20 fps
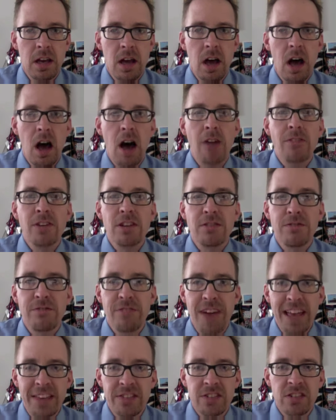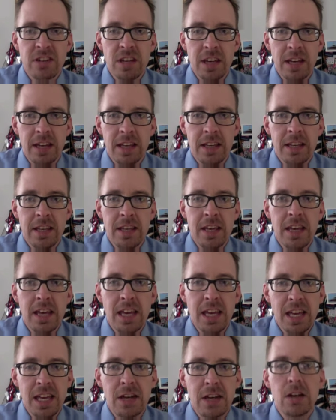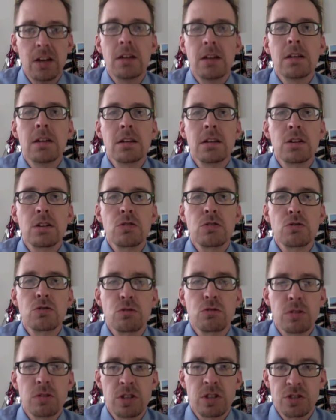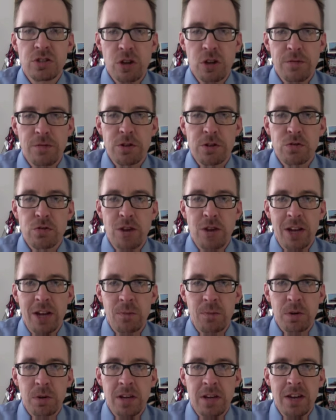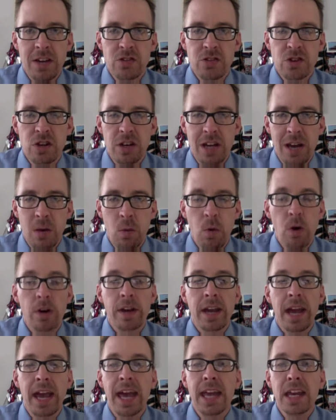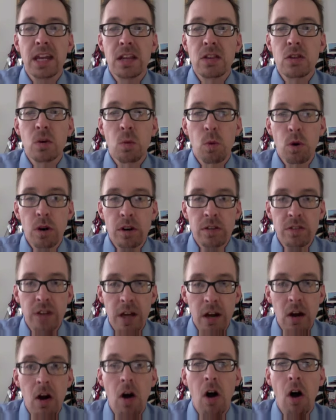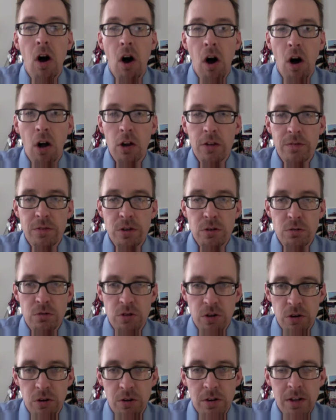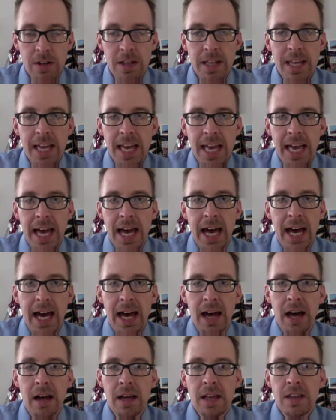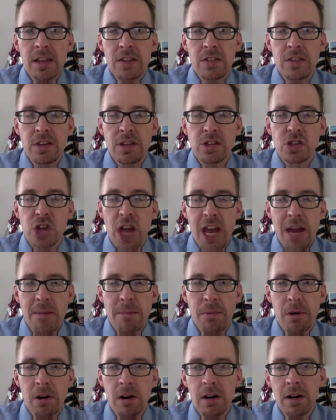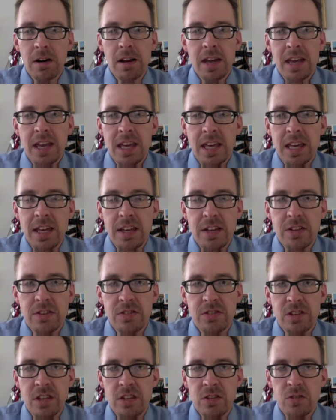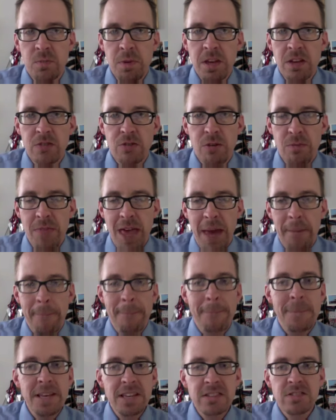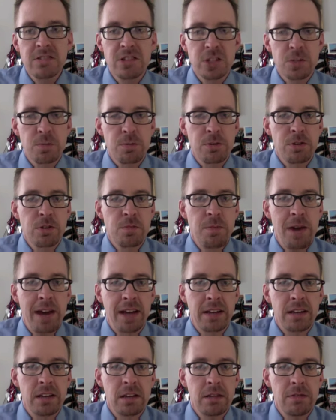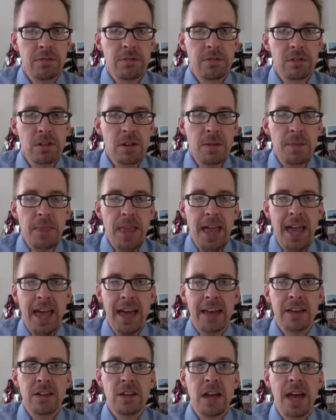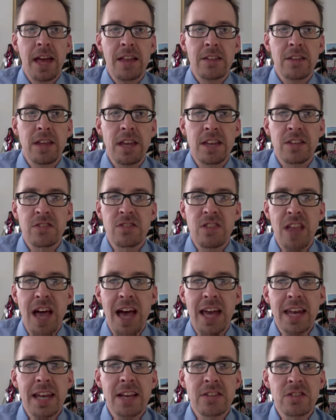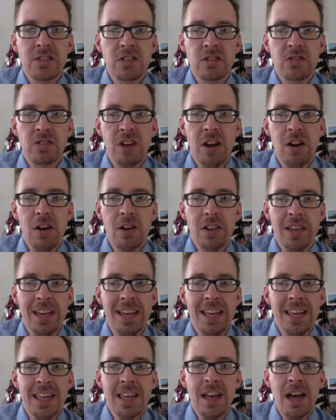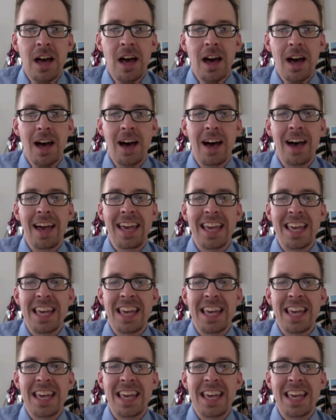of investing in the surface transportation network and in the work that all of you do. Uh, the chamber is speaks from that business perspective and and is not necessarily uh,